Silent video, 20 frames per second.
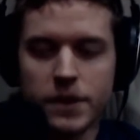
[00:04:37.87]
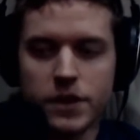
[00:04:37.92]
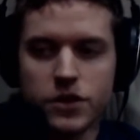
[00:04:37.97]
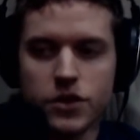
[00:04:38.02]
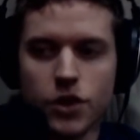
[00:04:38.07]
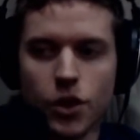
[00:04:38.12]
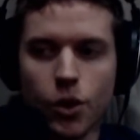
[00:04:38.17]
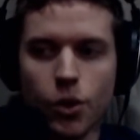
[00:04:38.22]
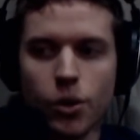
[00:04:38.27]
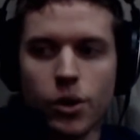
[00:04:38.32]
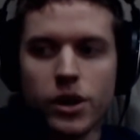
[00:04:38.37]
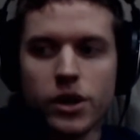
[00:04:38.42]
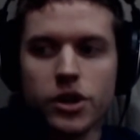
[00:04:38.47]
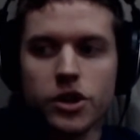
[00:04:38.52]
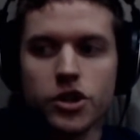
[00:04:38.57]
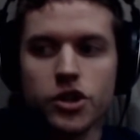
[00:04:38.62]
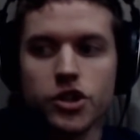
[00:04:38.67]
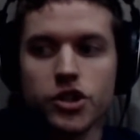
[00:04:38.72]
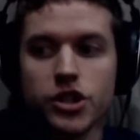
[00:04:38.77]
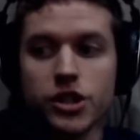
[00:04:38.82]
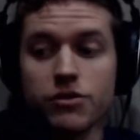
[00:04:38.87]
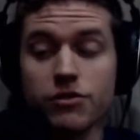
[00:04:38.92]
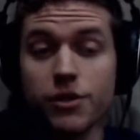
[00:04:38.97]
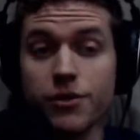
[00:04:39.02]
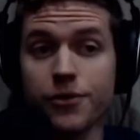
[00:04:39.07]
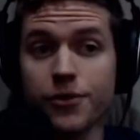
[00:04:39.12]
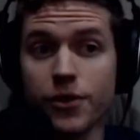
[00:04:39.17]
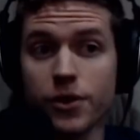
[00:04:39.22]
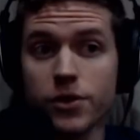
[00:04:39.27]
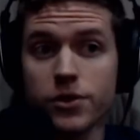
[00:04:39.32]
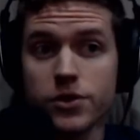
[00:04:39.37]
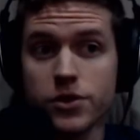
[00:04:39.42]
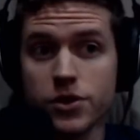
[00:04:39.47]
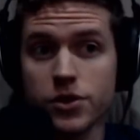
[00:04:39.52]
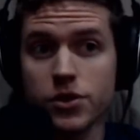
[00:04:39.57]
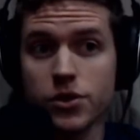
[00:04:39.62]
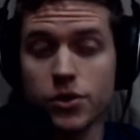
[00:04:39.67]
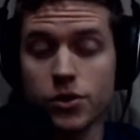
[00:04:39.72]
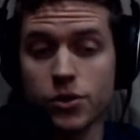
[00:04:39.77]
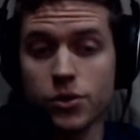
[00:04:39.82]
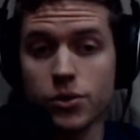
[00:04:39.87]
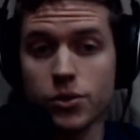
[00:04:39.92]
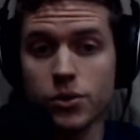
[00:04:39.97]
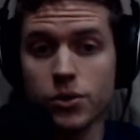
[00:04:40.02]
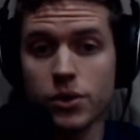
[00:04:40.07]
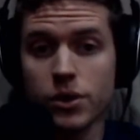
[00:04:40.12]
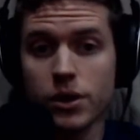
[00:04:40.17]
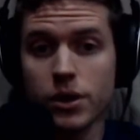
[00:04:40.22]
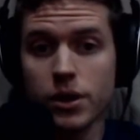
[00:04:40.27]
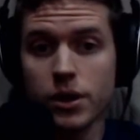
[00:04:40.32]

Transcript: So she refers to